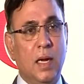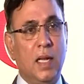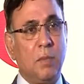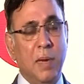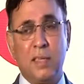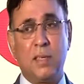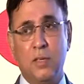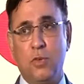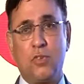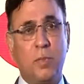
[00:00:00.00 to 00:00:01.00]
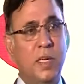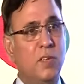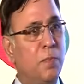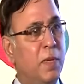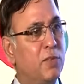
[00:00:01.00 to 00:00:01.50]
And the medicine used to be
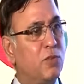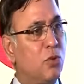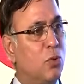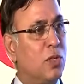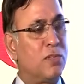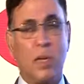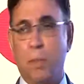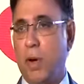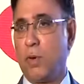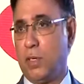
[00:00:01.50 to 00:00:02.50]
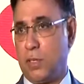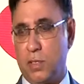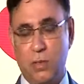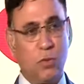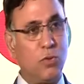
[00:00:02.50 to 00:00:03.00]
dispensed through these
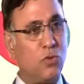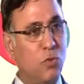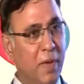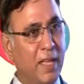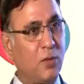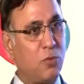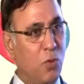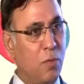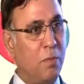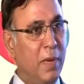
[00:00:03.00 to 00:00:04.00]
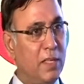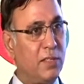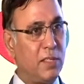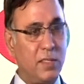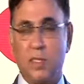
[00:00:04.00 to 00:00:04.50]
compounders who used to make their own
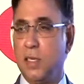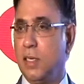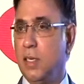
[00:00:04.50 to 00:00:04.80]
medicines.